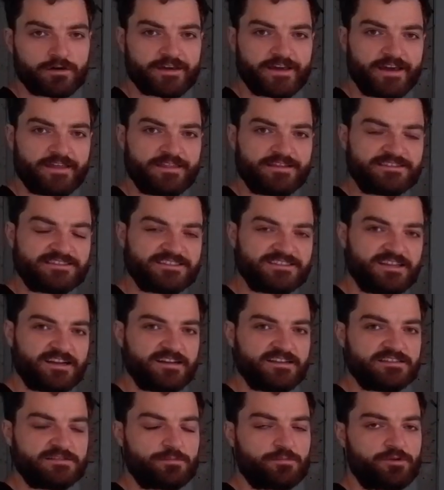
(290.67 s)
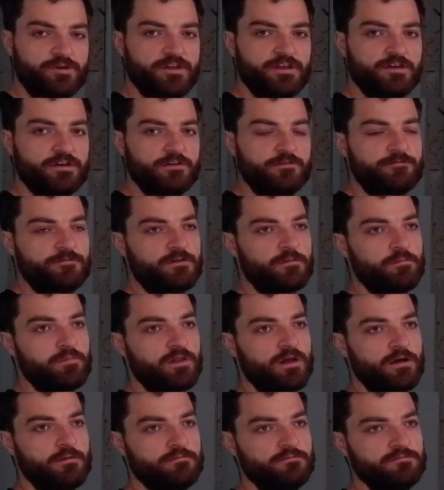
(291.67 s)
Okay, the stud is pretty good for
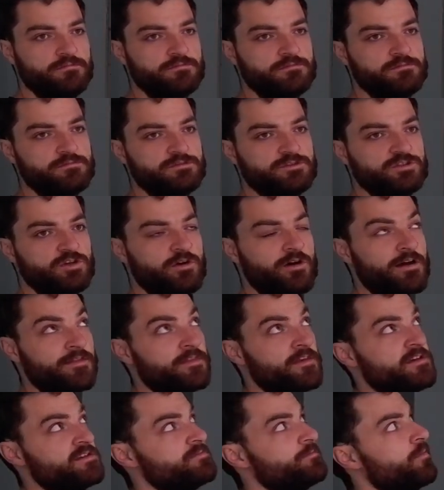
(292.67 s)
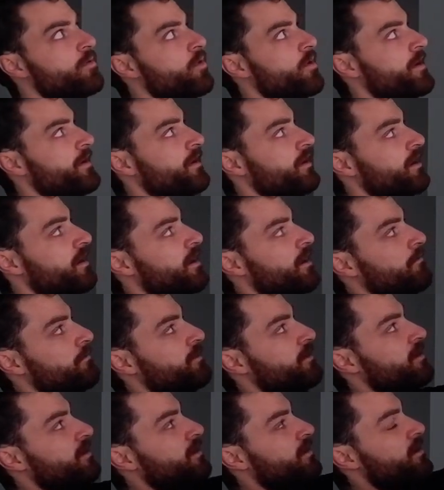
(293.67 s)
plumb, so at this point I'm
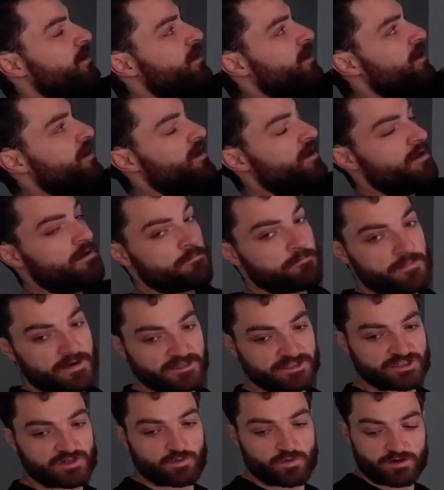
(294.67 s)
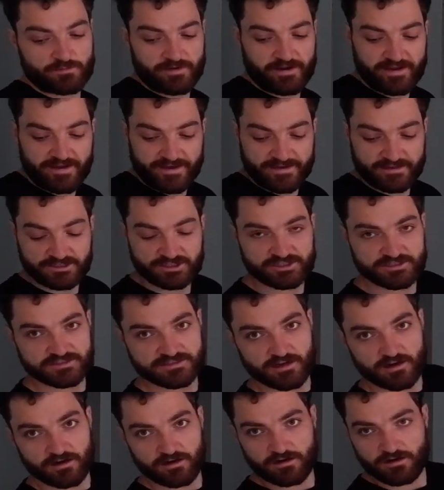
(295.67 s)
gonna measure where my hinges
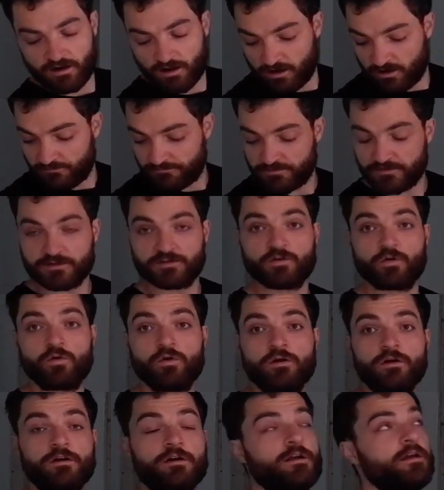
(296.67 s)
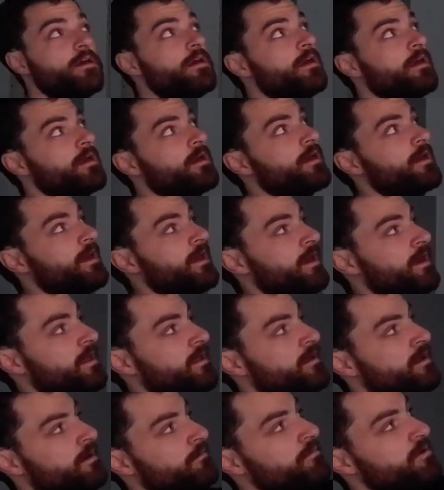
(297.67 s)
are off the door,
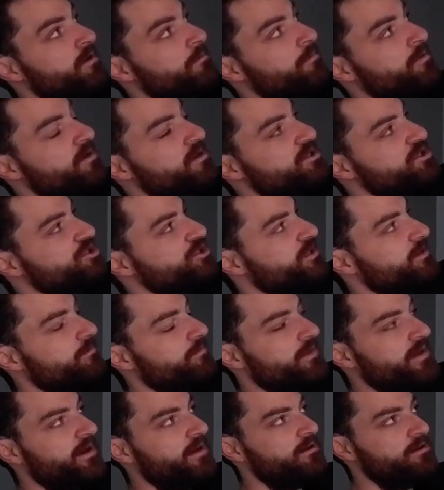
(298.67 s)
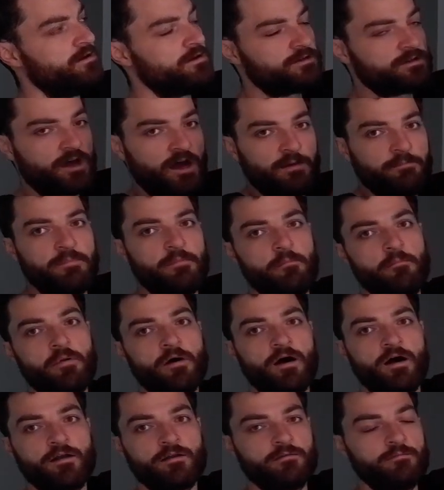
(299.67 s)
and I'm gonna put a shim there, top and
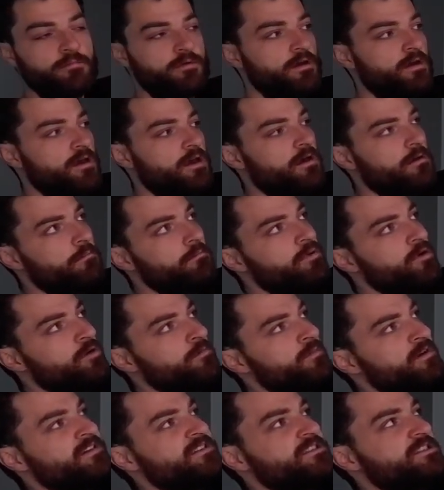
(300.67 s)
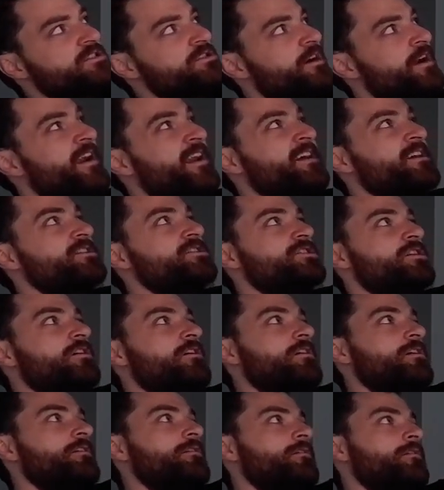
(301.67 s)
bottom, put my straight edge
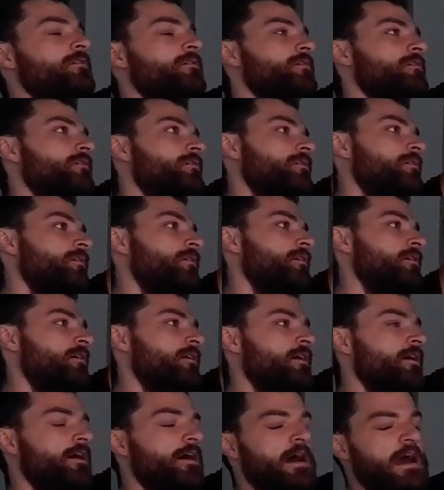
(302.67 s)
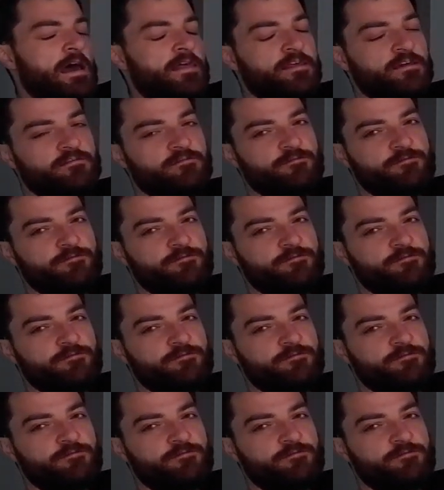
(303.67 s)
on, and then